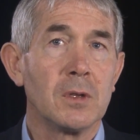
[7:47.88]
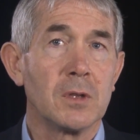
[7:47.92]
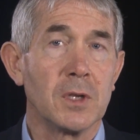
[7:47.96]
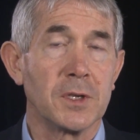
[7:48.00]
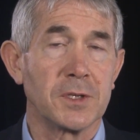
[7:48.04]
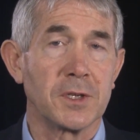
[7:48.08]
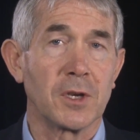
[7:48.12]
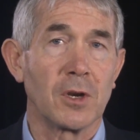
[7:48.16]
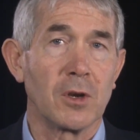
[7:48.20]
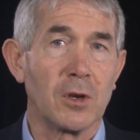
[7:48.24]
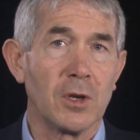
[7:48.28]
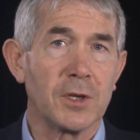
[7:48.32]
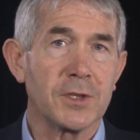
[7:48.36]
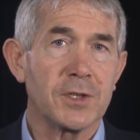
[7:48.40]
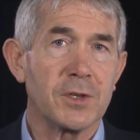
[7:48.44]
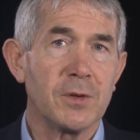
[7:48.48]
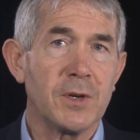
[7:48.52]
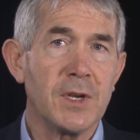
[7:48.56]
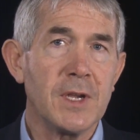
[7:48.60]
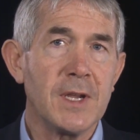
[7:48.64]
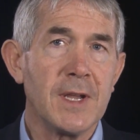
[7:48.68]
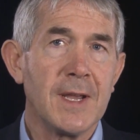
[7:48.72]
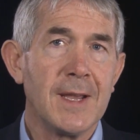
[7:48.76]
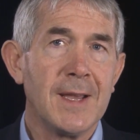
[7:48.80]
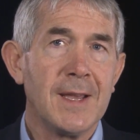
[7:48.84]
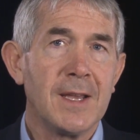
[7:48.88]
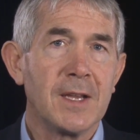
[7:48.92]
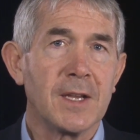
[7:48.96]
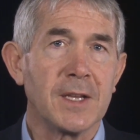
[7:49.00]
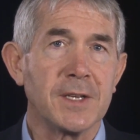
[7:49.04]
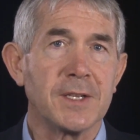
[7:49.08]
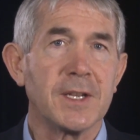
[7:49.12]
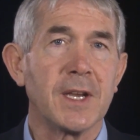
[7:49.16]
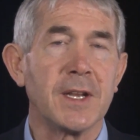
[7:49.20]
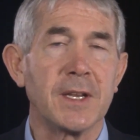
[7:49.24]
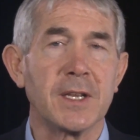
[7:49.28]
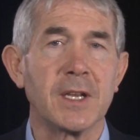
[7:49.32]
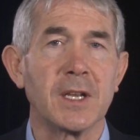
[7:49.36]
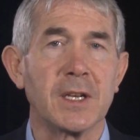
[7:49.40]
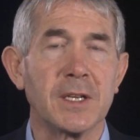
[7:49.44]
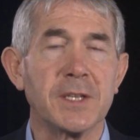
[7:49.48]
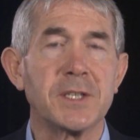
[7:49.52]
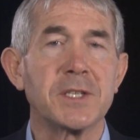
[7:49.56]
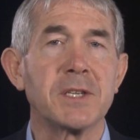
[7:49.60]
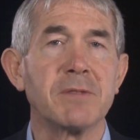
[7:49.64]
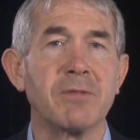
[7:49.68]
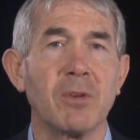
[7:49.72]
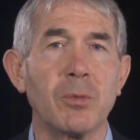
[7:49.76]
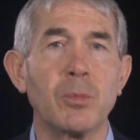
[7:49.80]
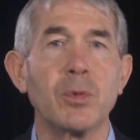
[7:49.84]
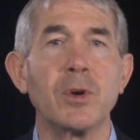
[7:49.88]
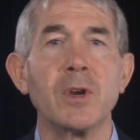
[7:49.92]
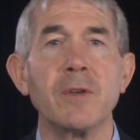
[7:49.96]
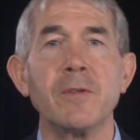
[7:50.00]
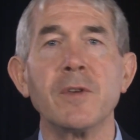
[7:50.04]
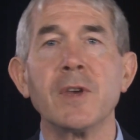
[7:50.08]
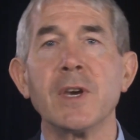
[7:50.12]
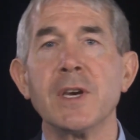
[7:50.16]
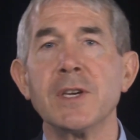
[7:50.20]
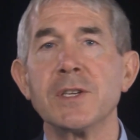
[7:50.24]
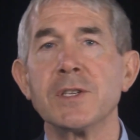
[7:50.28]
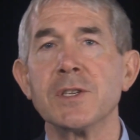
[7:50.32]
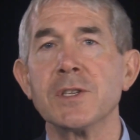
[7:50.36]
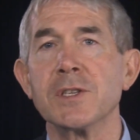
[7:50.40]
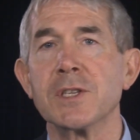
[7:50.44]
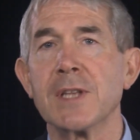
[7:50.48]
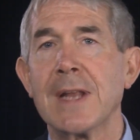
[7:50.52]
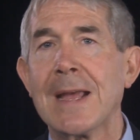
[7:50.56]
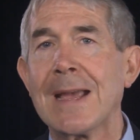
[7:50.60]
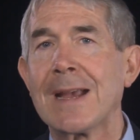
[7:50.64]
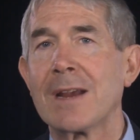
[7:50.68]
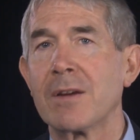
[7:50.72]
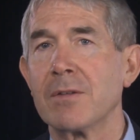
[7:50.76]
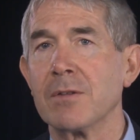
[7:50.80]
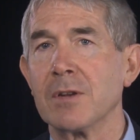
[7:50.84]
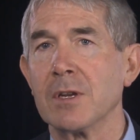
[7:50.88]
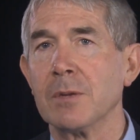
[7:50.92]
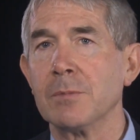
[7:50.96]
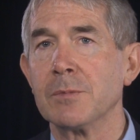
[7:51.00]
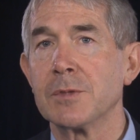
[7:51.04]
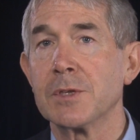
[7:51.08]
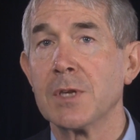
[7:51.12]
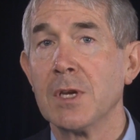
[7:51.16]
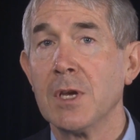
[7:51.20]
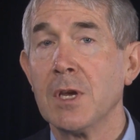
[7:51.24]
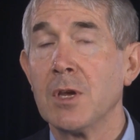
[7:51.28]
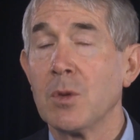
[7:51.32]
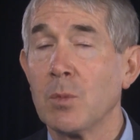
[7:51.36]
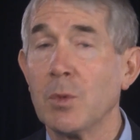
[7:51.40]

There's a glossary containing a list of abbreviations and acronyms,